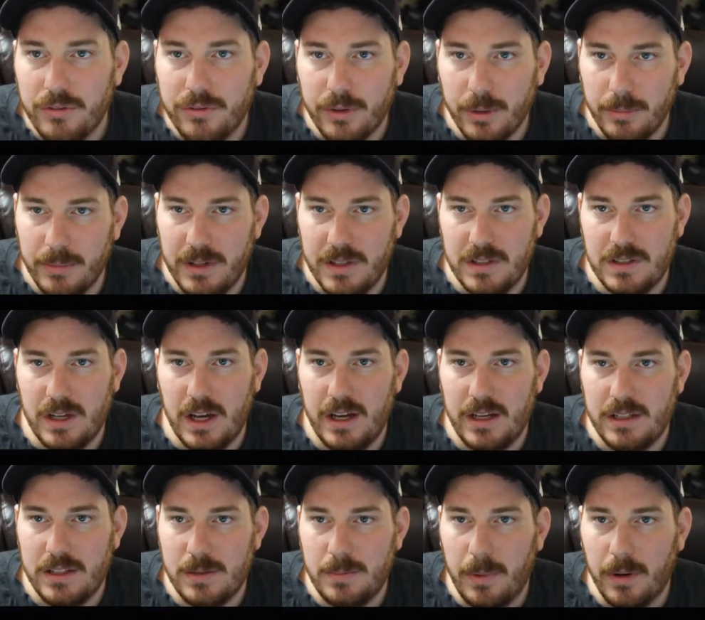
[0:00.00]
from
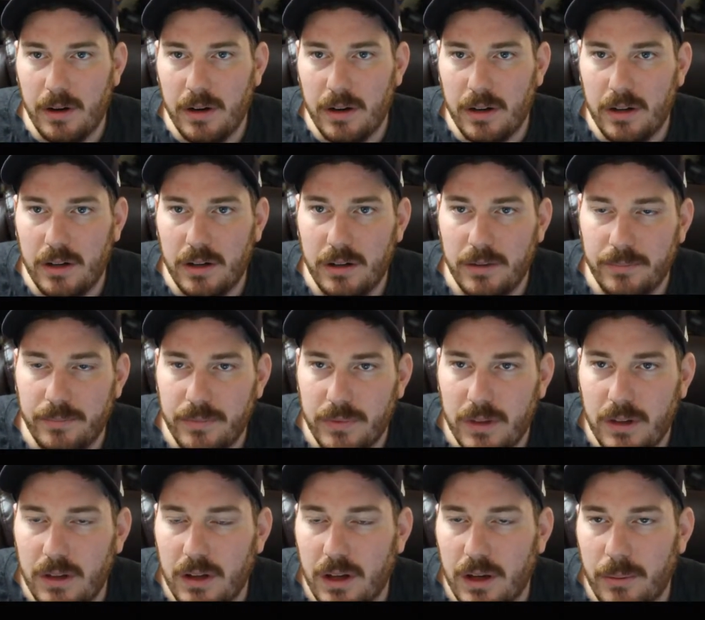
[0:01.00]
Design Spark,
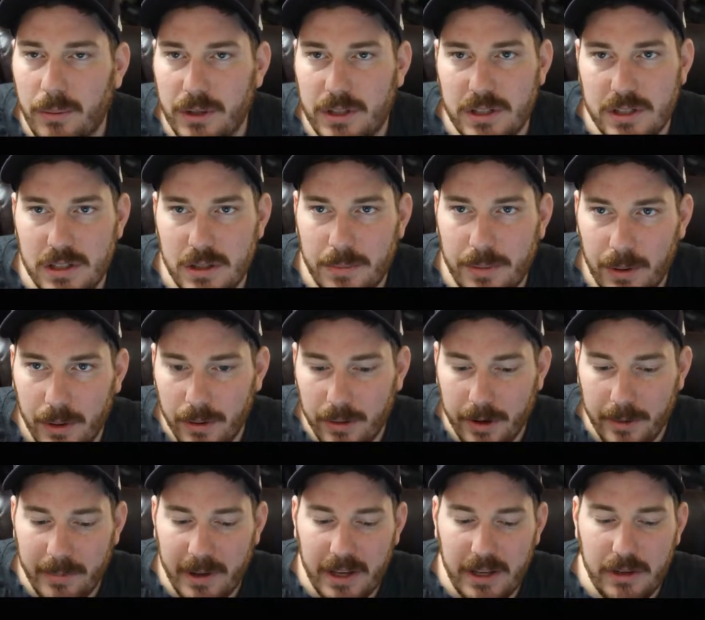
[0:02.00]
which is the
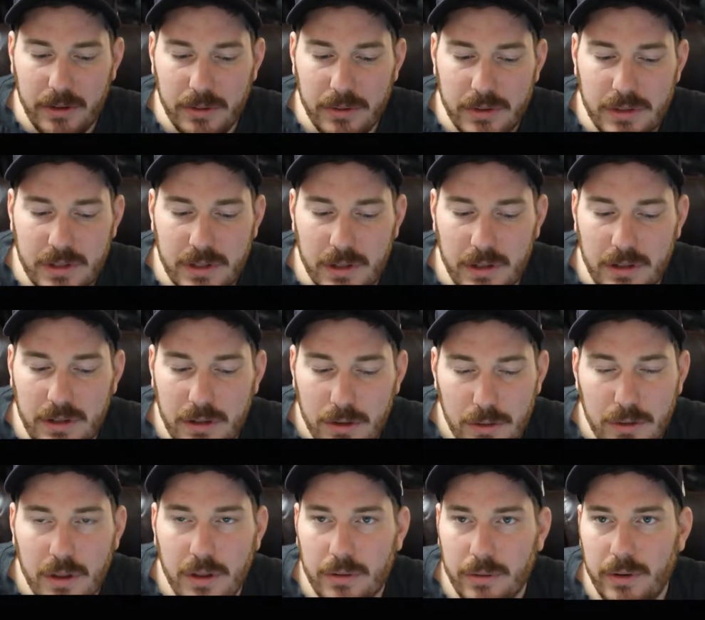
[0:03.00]
program I use to
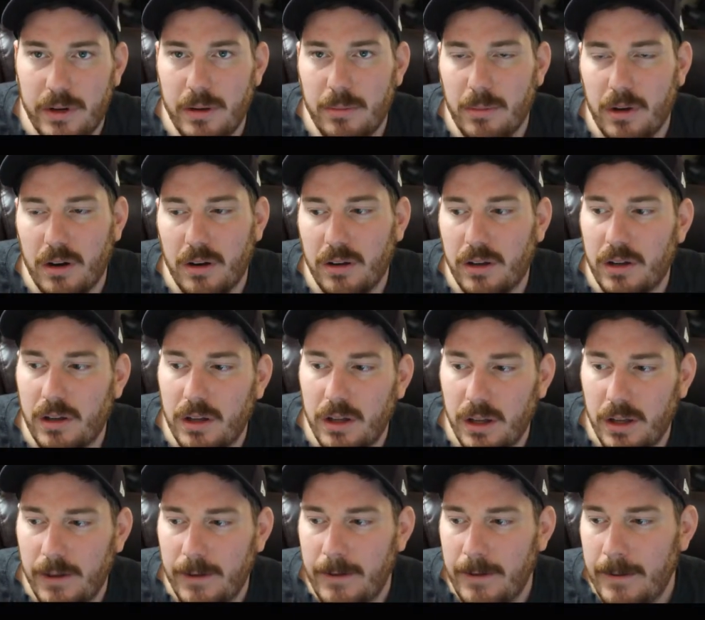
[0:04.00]
do the 3D modeling.
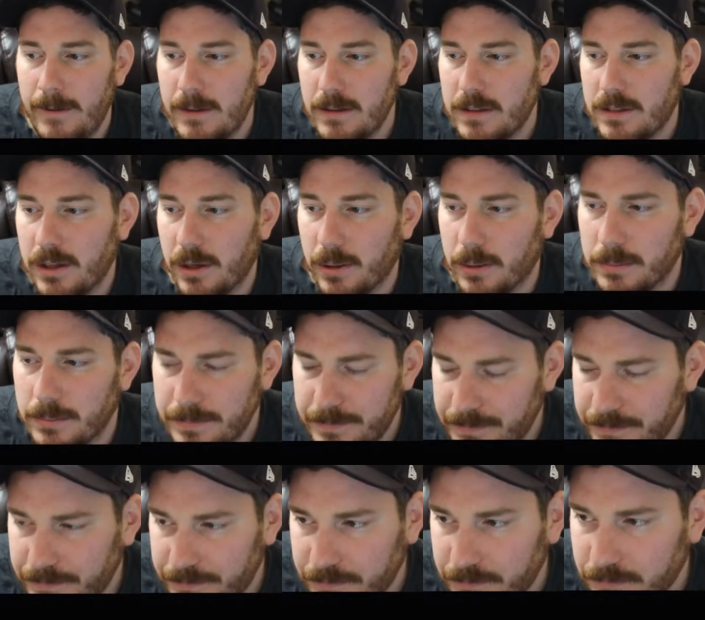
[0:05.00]
So
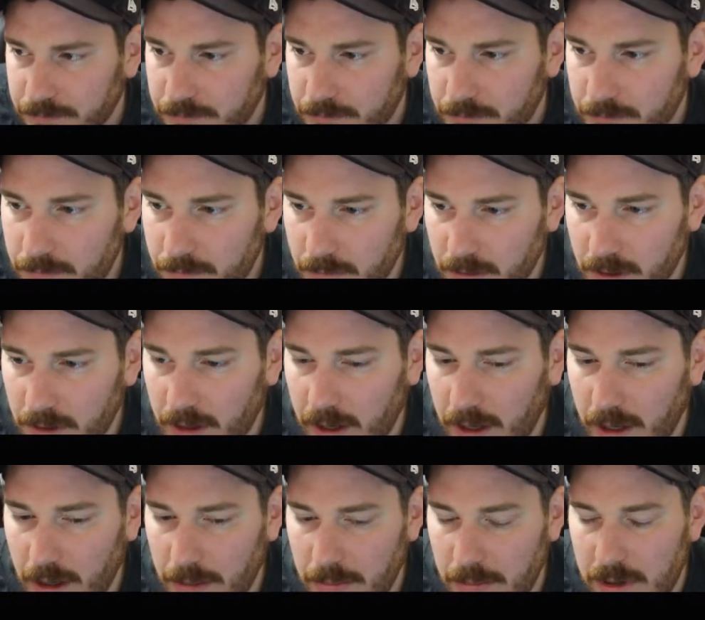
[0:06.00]

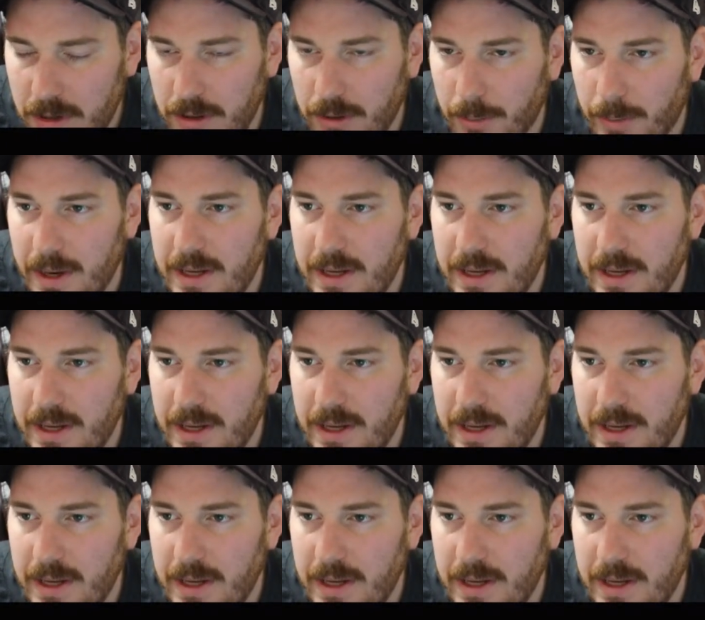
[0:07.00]
the